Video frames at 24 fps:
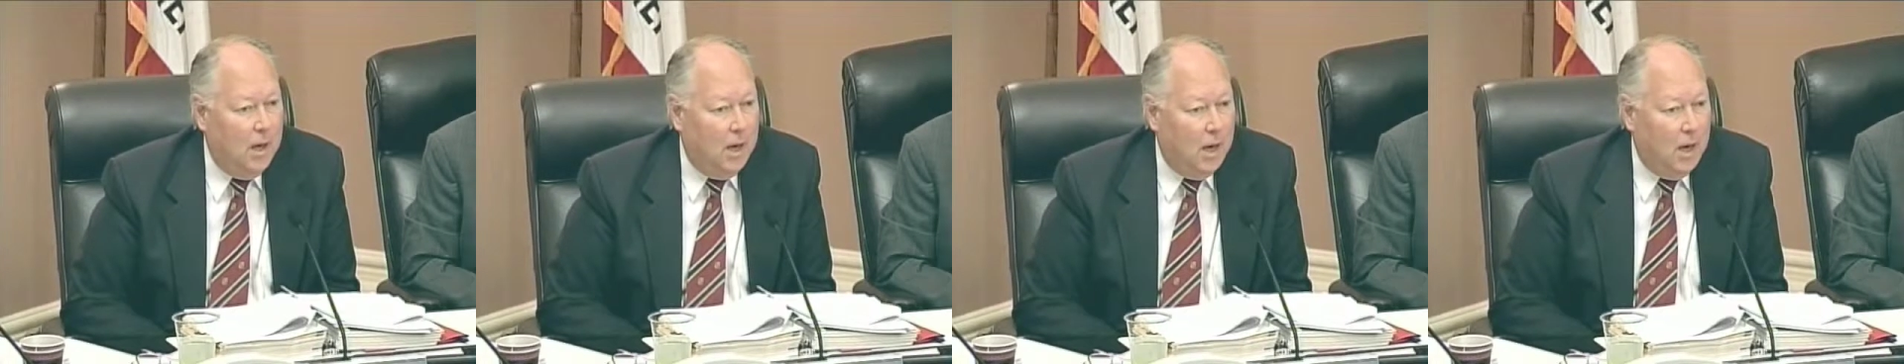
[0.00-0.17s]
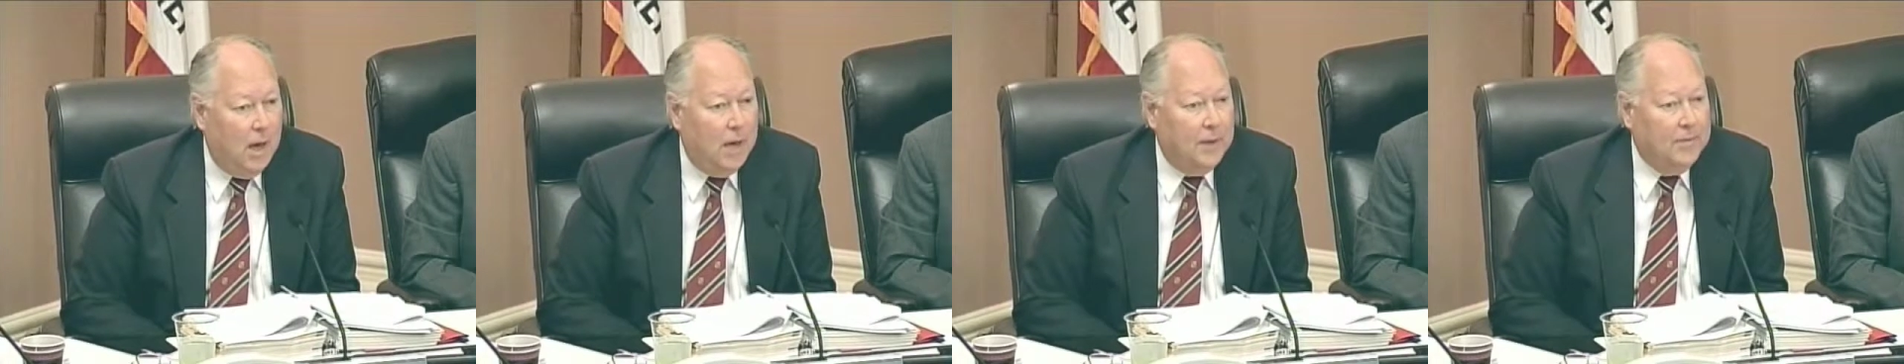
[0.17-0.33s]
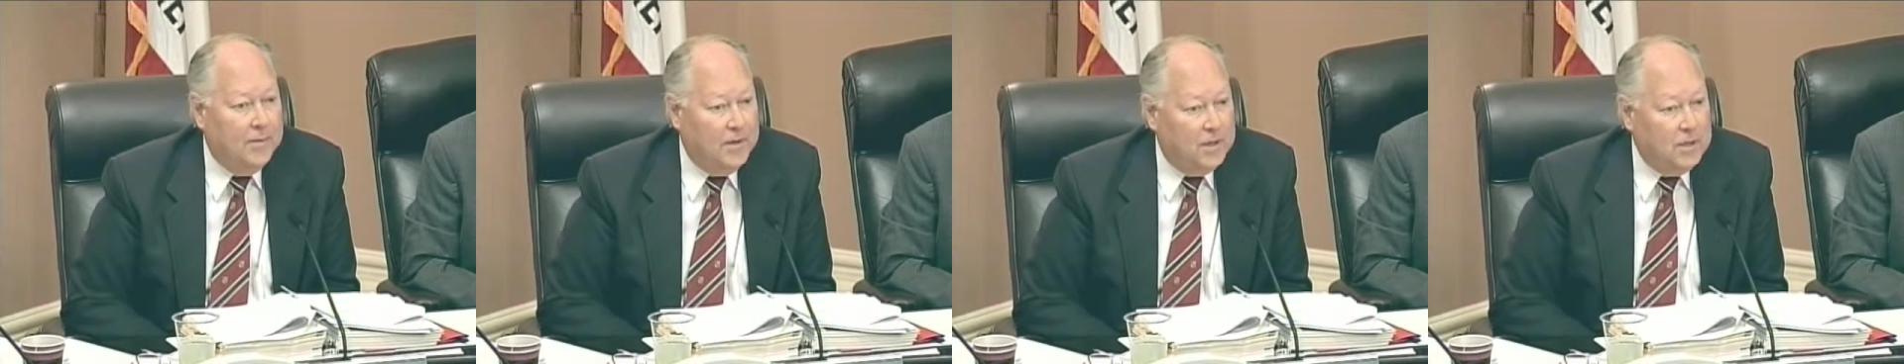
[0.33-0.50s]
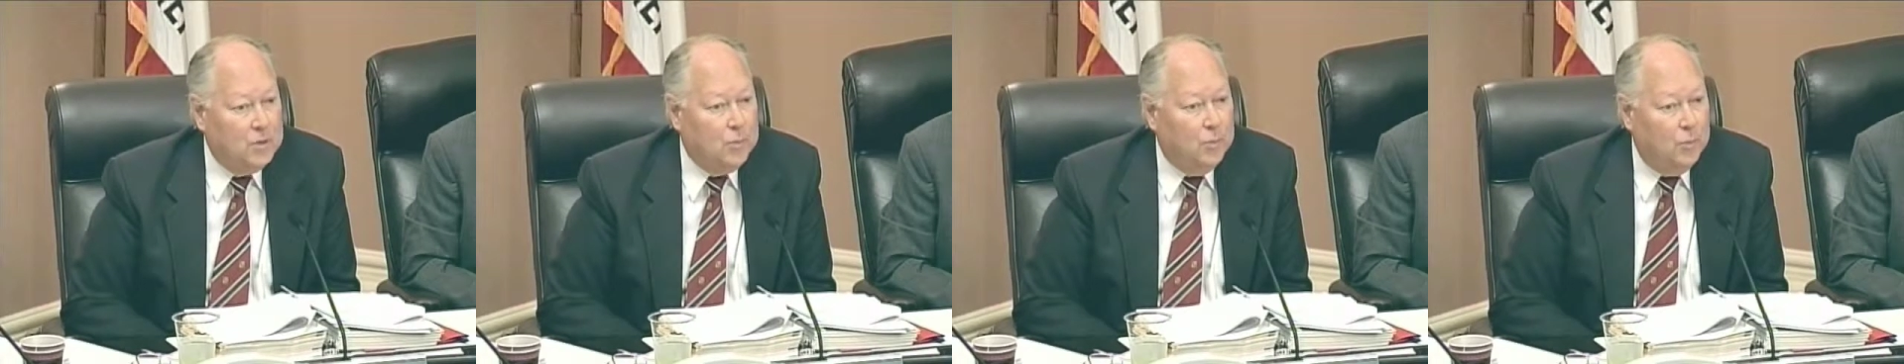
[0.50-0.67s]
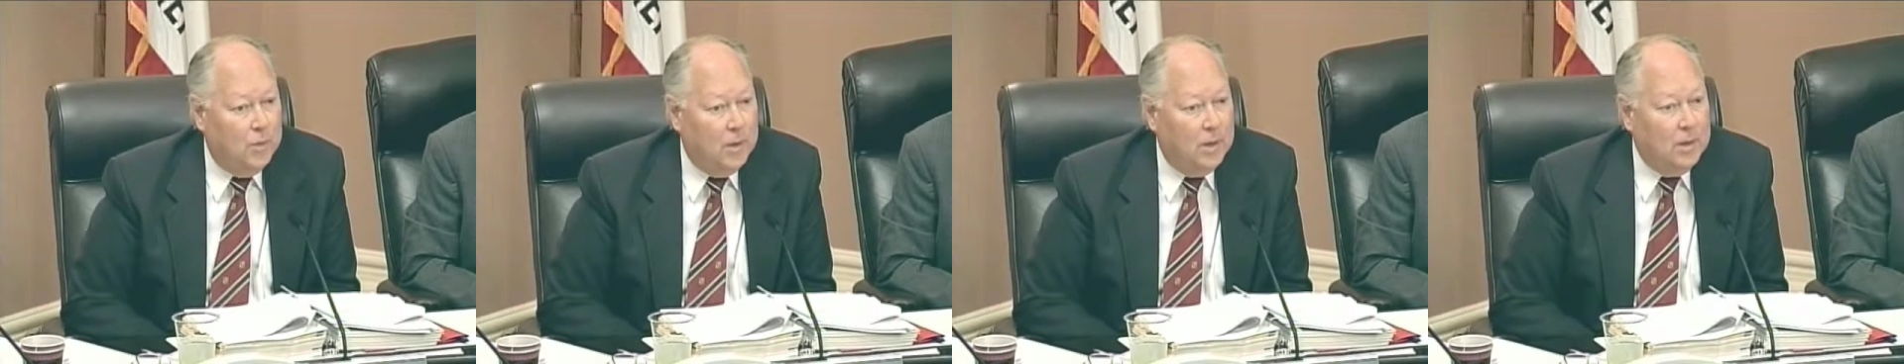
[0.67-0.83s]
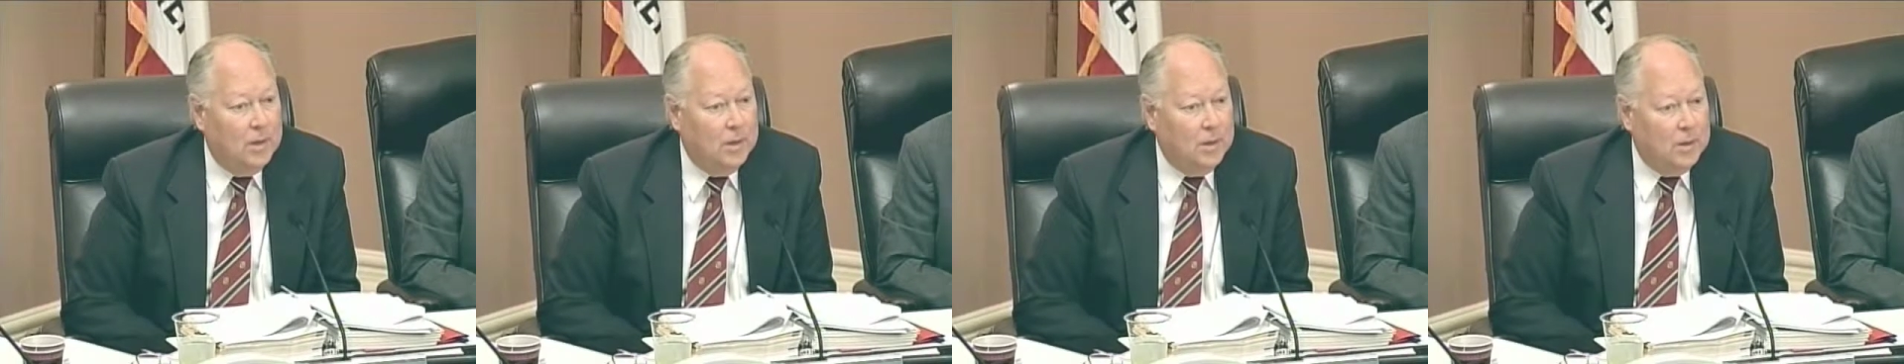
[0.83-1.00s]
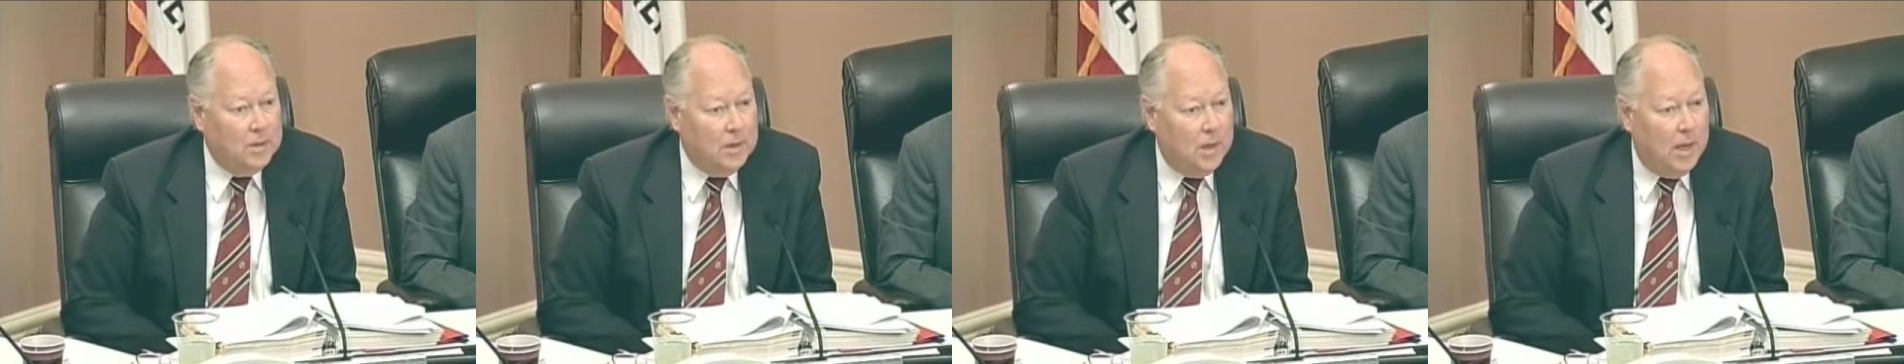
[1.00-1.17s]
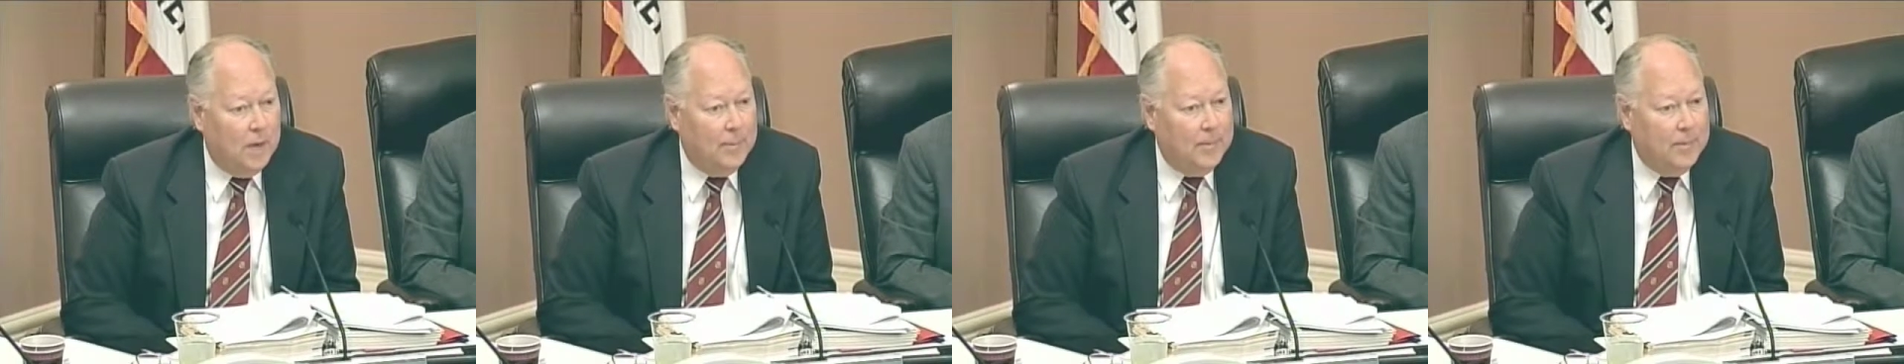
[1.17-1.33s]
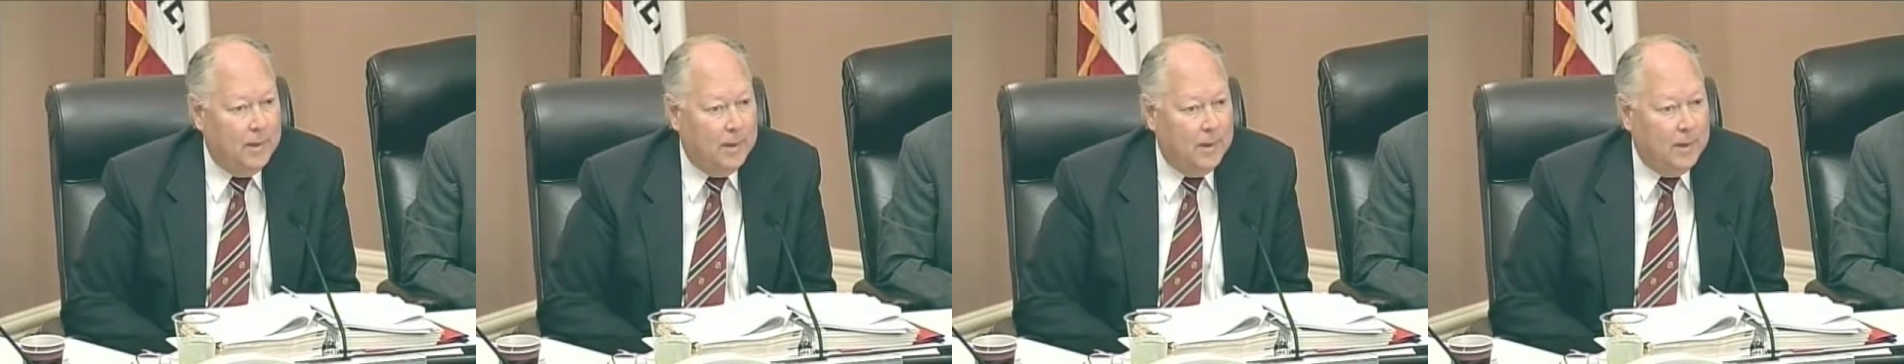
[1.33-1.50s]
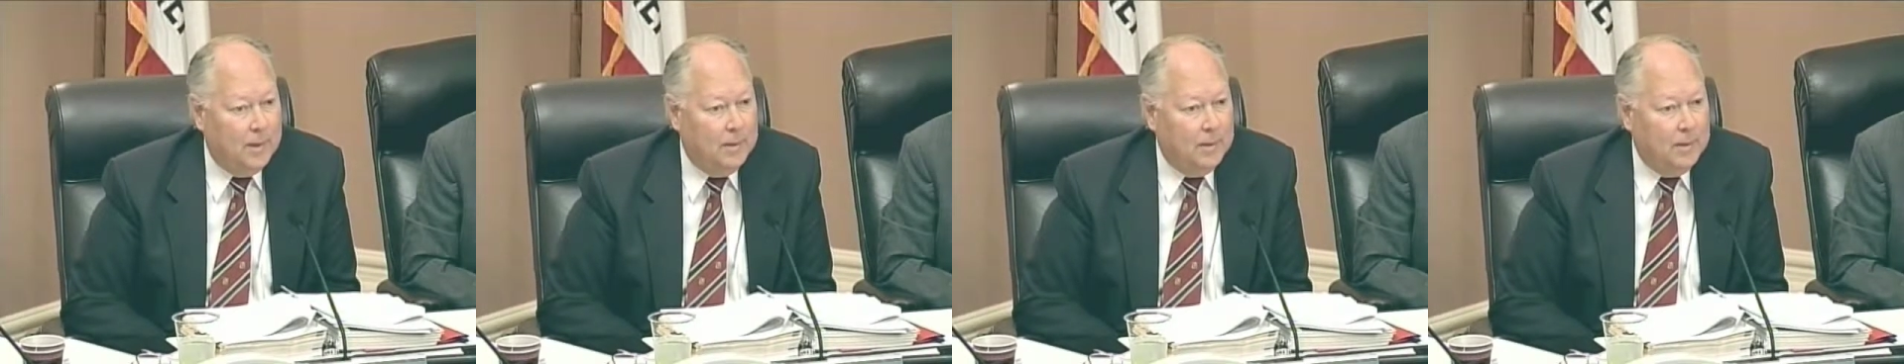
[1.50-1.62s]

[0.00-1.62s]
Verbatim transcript: on this one topic